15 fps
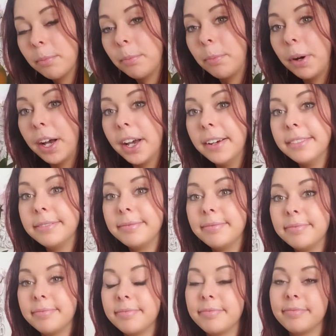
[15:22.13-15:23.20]
but
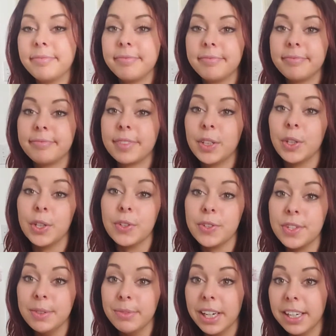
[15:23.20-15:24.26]
who
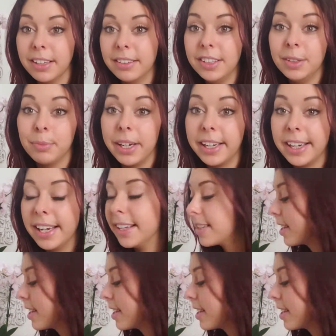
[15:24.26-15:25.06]
knows, you might gain